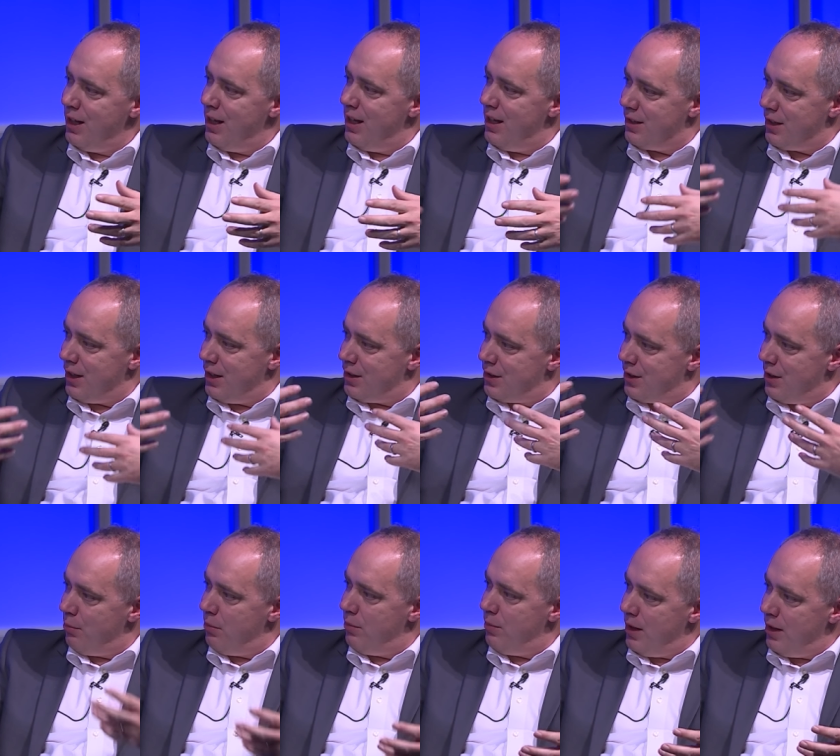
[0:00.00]
Is it
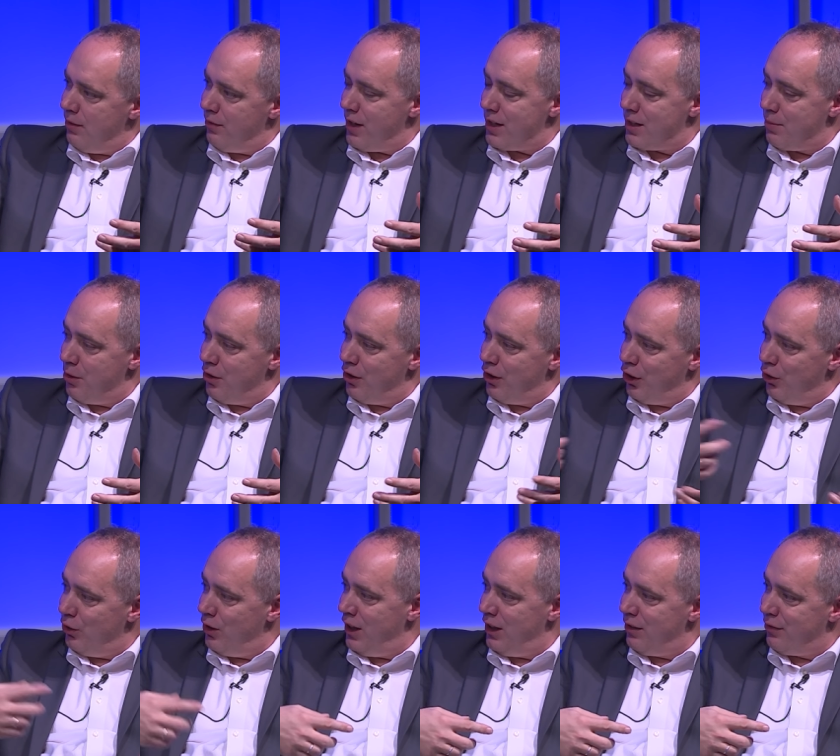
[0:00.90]
some investment that you
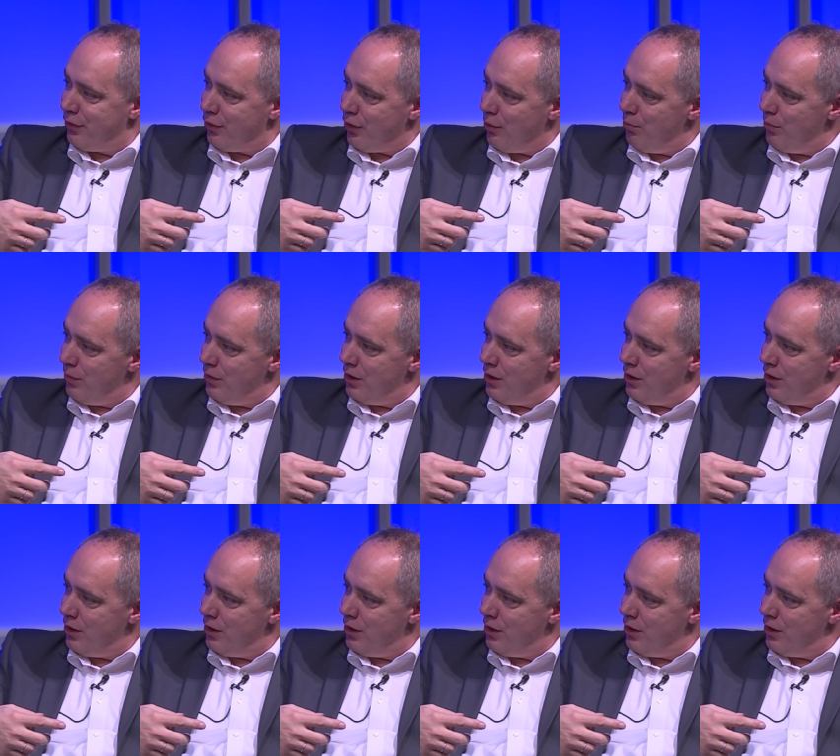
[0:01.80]
need from